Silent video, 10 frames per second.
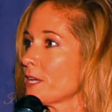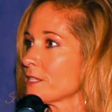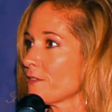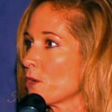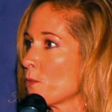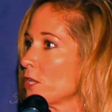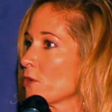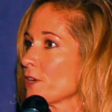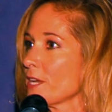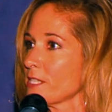because of how well
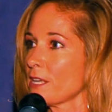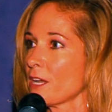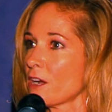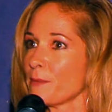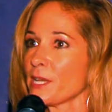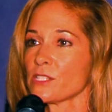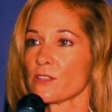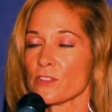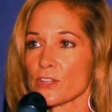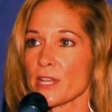organized they are, because
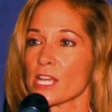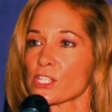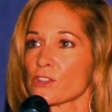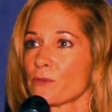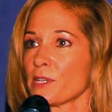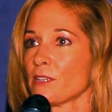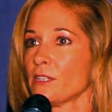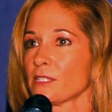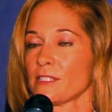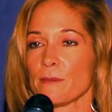of their national
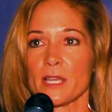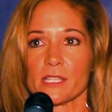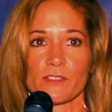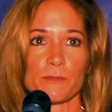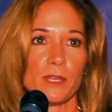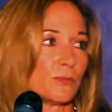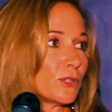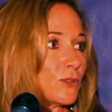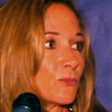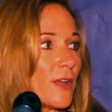results, and because of the
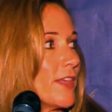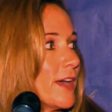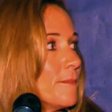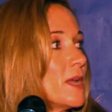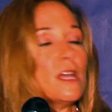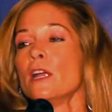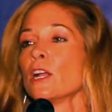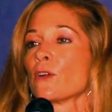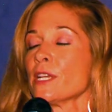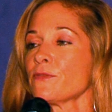people who run them.
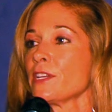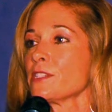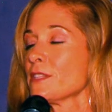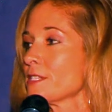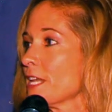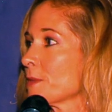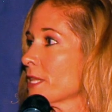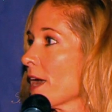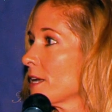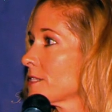Crossfire is in the same
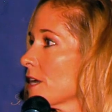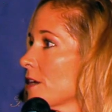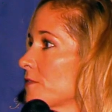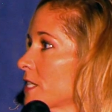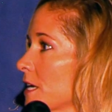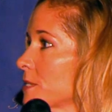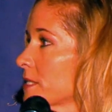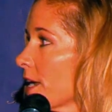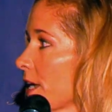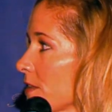class of
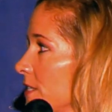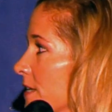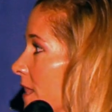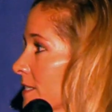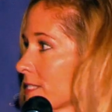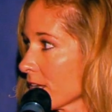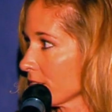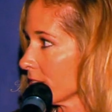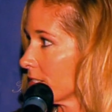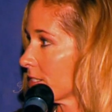clubs like the Dallas
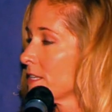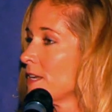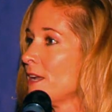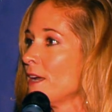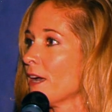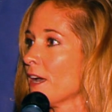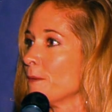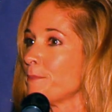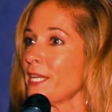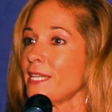Texans,
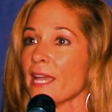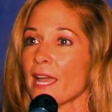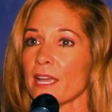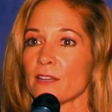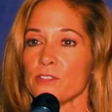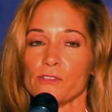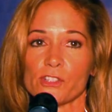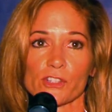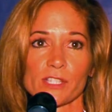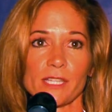PDA out of New
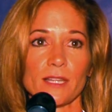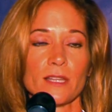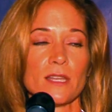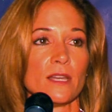Jersey,